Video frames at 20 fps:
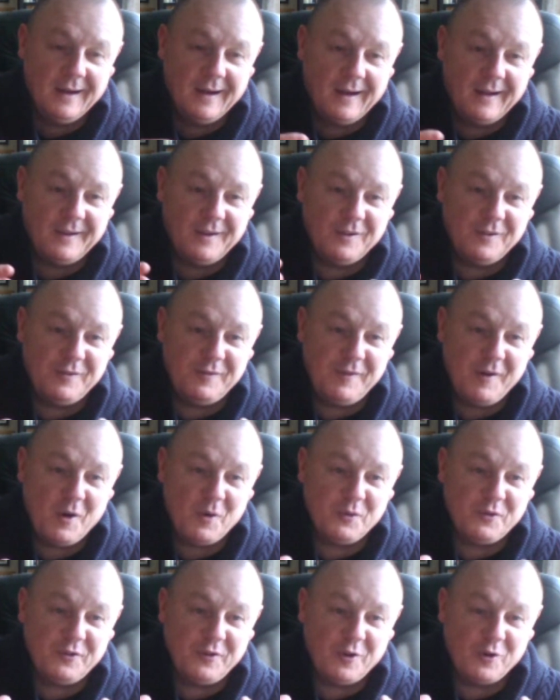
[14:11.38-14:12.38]
And I
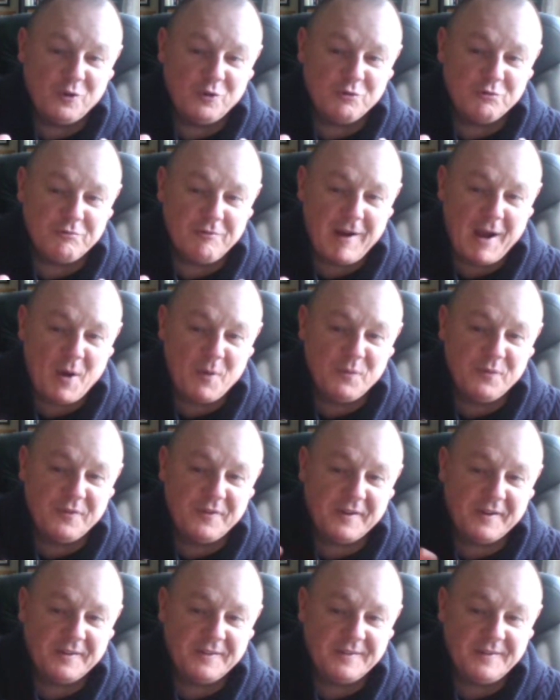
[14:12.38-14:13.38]
felt so
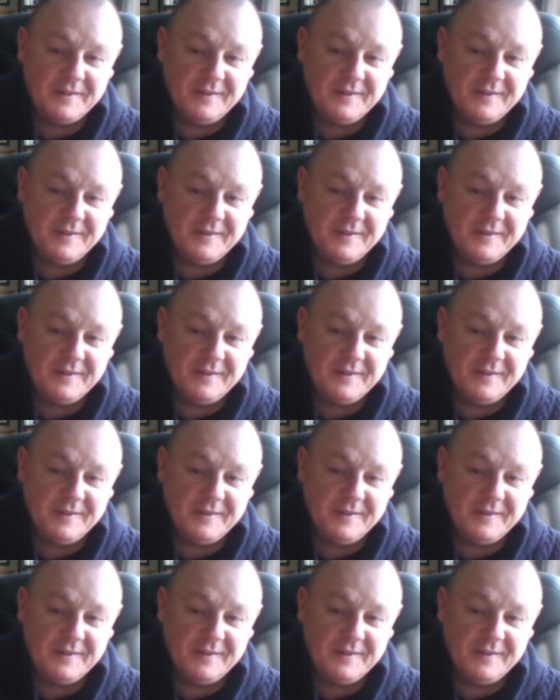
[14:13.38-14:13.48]
grounded.